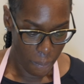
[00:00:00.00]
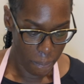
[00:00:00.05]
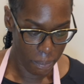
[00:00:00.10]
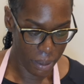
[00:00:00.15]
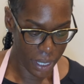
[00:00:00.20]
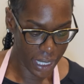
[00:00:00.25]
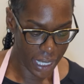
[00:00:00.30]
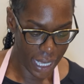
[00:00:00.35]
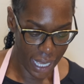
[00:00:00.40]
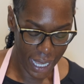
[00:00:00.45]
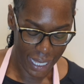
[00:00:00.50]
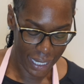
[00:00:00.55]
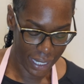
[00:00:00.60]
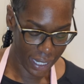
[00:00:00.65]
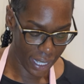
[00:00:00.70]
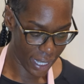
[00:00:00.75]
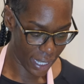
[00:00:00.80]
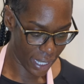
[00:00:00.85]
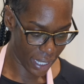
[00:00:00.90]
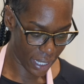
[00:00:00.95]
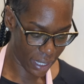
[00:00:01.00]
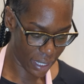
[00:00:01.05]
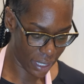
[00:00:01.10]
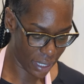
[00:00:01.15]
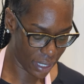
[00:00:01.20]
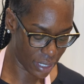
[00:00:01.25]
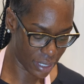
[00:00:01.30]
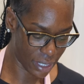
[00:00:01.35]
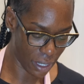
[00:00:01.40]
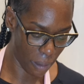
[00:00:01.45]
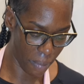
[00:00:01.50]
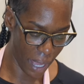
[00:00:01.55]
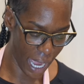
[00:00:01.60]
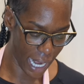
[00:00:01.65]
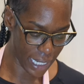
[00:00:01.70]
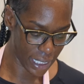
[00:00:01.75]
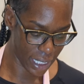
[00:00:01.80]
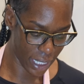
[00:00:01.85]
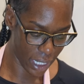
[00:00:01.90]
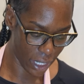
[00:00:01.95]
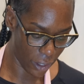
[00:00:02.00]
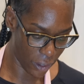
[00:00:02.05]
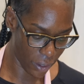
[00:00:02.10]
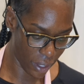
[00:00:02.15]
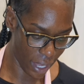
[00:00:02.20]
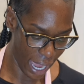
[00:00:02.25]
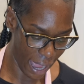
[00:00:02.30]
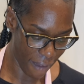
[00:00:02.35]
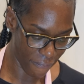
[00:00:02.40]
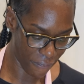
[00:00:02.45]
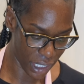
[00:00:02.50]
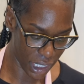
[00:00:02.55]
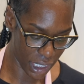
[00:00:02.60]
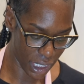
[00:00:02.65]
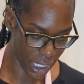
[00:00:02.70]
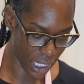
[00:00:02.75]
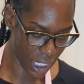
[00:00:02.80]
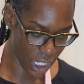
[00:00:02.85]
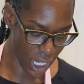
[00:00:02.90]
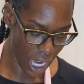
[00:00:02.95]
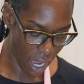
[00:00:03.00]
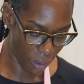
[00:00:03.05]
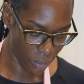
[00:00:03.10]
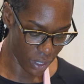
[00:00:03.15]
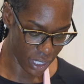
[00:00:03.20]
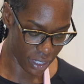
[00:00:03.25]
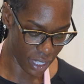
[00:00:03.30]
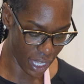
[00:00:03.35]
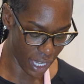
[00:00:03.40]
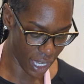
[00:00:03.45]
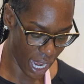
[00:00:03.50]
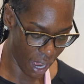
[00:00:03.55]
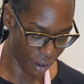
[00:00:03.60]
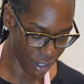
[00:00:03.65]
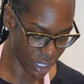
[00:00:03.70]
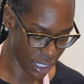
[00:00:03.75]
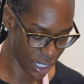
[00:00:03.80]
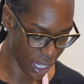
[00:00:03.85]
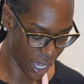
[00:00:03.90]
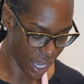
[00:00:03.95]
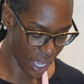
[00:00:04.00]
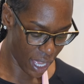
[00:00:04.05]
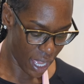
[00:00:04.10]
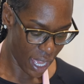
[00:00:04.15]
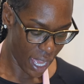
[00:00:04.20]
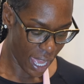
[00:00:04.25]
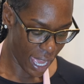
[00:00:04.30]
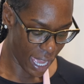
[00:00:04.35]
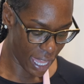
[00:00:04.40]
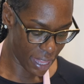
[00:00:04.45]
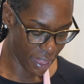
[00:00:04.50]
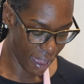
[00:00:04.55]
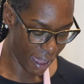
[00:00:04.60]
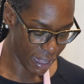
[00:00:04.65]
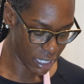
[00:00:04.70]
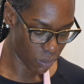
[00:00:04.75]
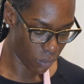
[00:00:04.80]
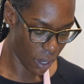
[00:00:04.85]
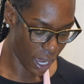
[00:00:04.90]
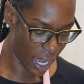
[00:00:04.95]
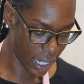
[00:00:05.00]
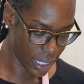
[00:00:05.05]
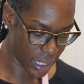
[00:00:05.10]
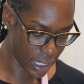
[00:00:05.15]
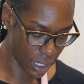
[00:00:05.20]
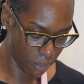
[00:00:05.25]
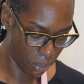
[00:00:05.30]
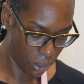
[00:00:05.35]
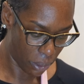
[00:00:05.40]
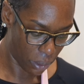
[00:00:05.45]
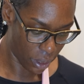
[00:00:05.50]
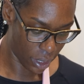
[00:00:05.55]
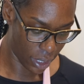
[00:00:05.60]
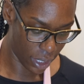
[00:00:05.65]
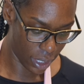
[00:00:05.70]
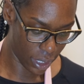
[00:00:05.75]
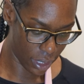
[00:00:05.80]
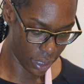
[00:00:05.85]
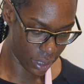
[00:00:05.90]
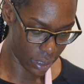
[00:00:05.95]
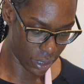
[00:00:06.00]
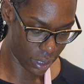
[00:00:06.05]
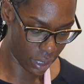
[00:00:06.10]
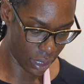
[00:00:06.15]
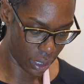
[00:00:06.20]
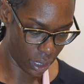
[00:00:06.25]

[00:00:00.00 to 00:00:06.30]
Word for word: But yeah, like, so back to that whole catfish thing, you know, I was thinking, I was just like, and that's why it's important